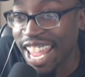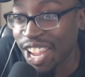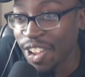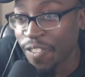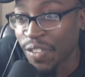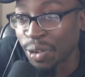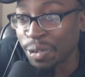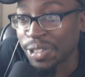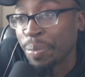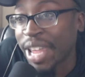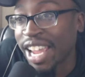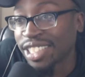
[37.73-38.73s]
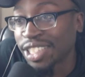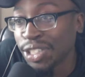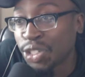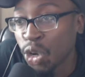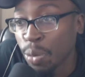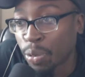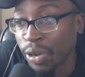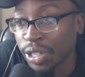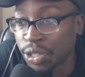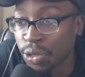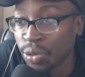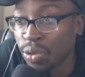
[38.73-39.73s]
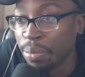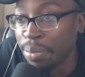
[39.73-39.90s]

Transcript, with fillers: Hey, folk, from passing 2.2